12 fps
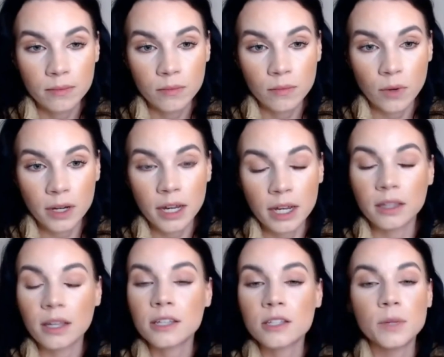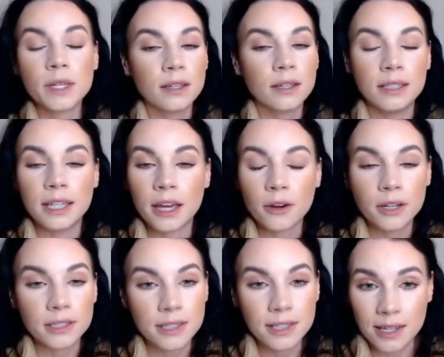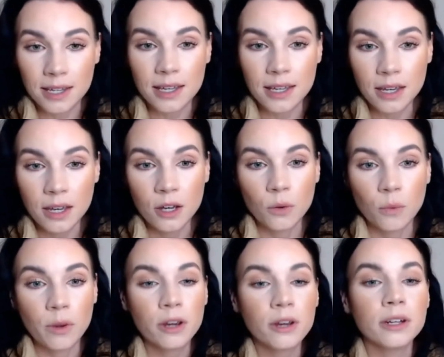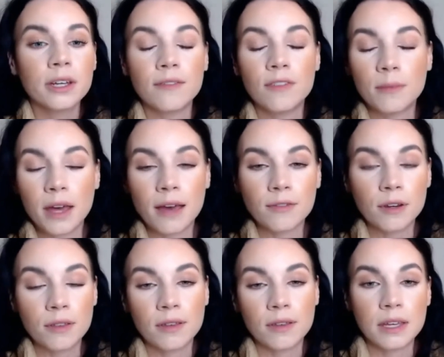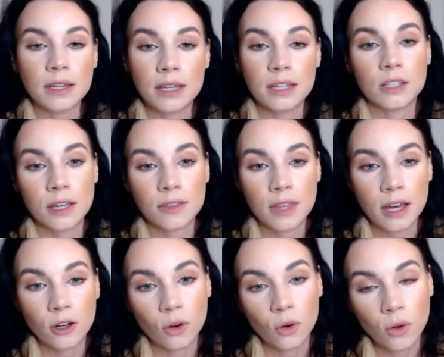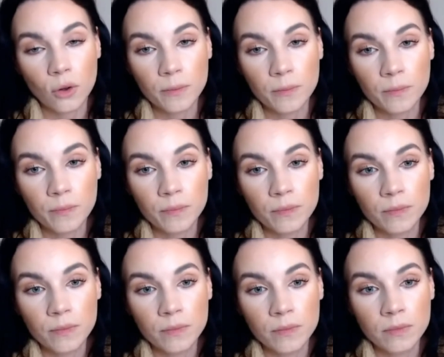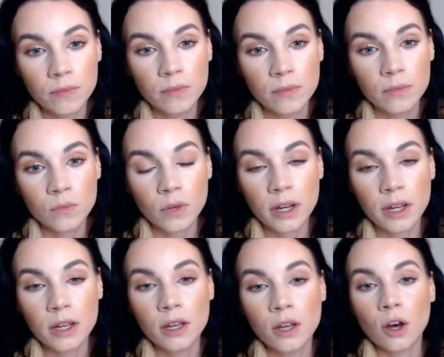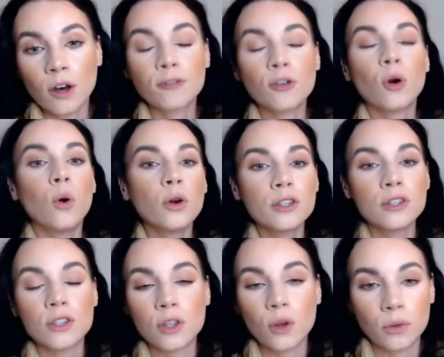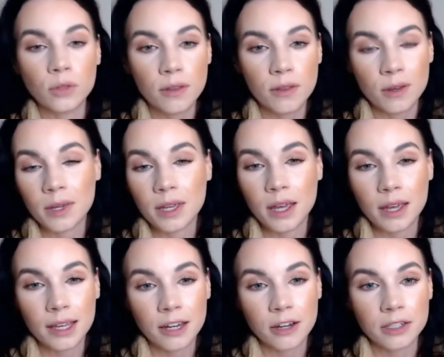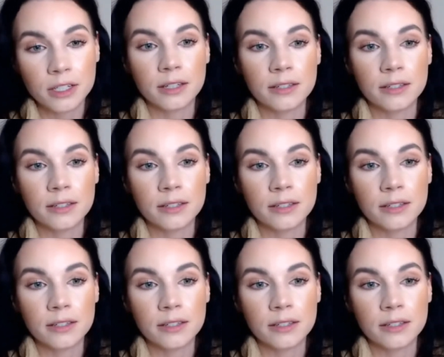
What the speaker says: Right? Unless we can guarantee we are going to give them everything they need to hit that goal. Right? Of course, the only thing we can't guarantee is